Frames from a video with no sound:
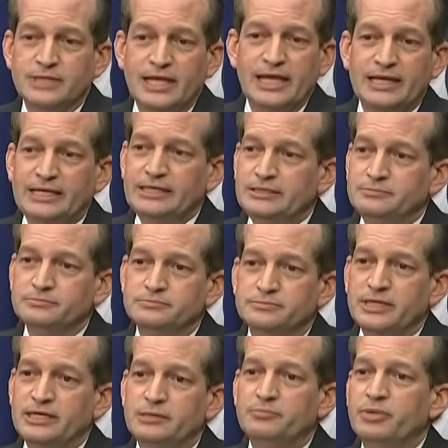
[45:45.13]
any
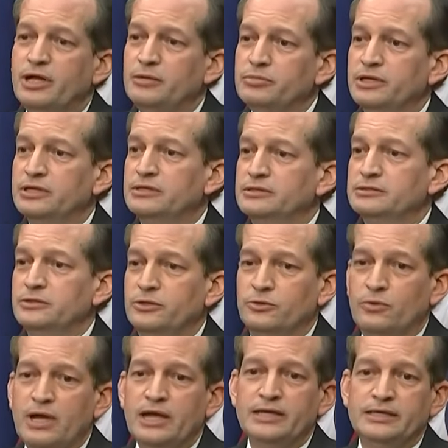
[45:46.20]
public
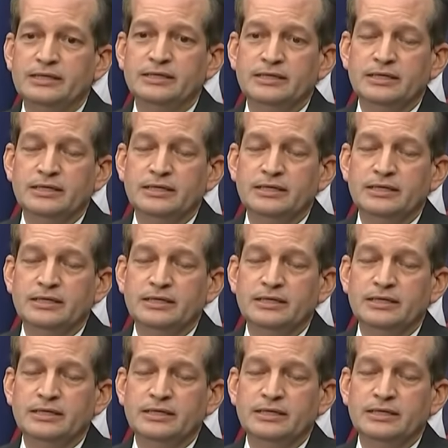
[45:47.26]
notoriety.